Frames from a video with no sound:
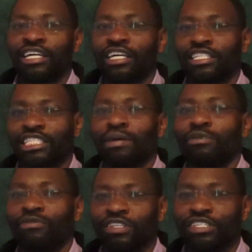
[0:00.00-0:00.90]
and
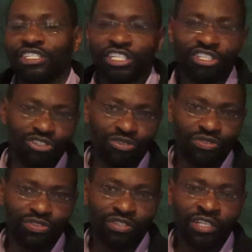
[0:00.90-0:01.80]
some of these
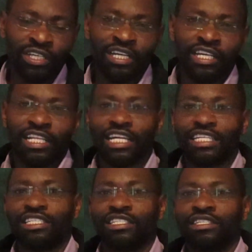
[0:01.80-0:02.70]
issues
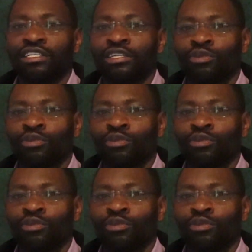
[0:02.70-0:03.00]
that